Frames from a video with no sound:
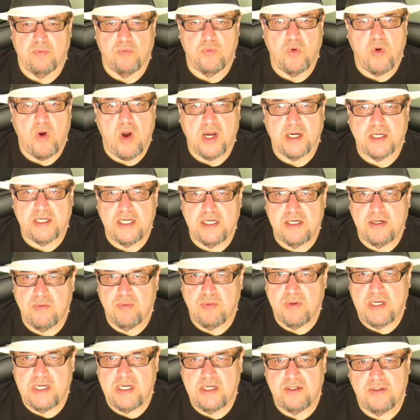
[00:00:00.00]
walking
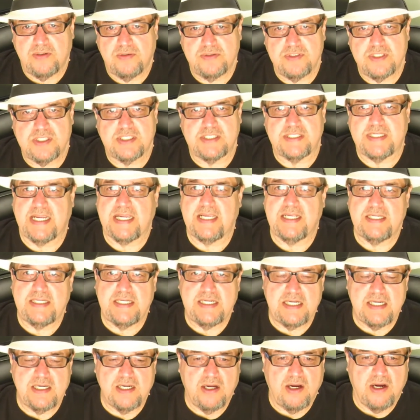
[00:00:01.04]
around,
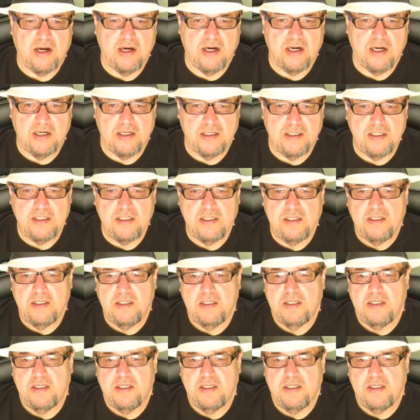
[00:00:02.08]
standing guard,